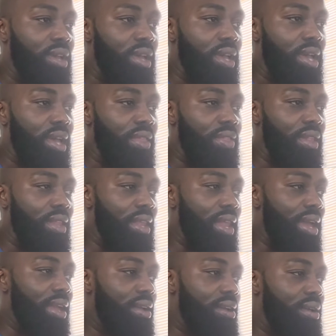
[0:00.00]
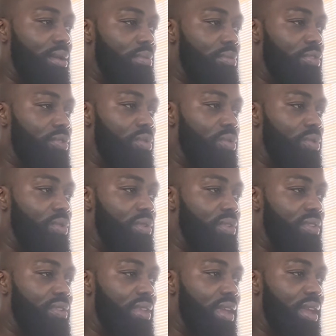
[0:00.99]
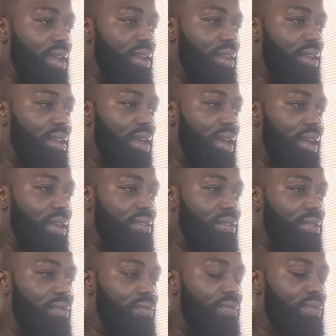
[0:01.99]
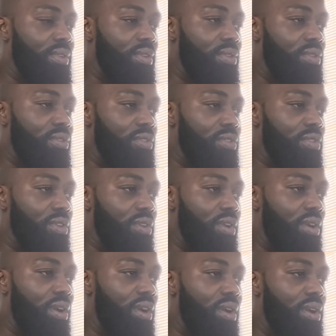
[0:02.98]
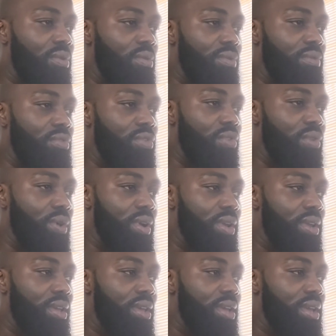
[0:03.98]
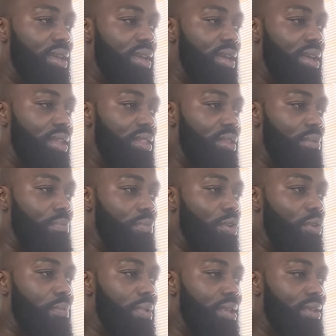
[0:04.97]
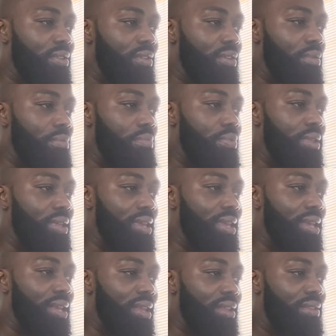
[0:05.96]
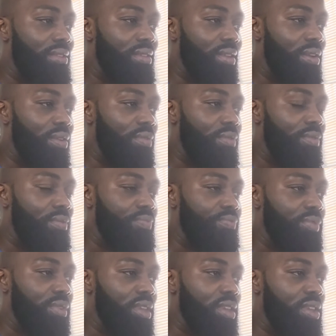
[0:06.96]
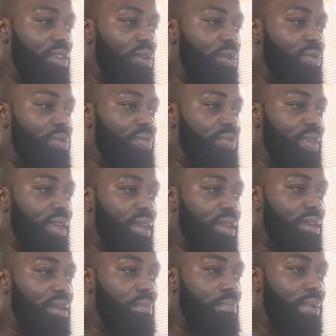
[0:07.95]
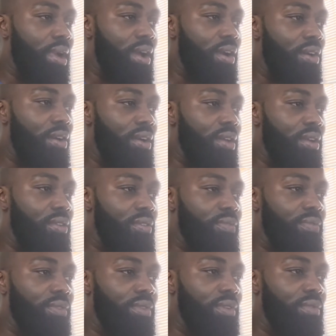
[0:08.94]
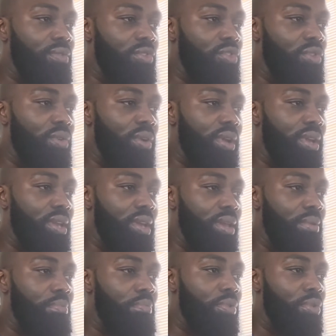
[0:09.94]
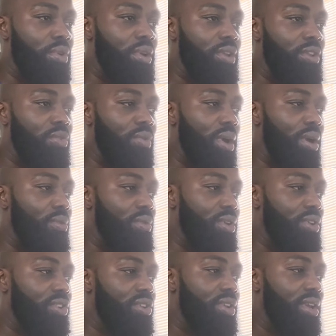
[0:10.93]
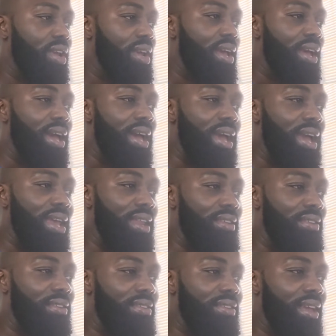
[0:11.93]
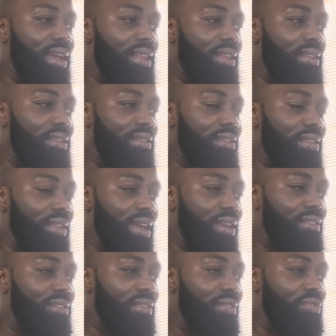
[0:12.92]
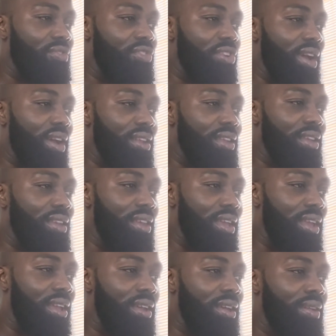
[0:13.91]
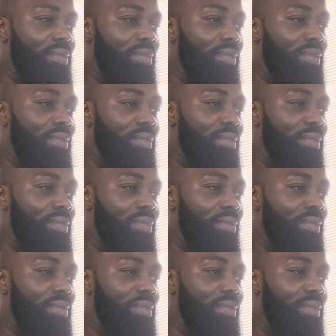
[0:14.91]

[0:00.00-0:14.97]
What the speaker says: and the light comes through the stained glass and fills your heart with joy. The moment is complete in itself. You don't think my heart is full of joy, and boy, do I wish I had a slice of chocolate cake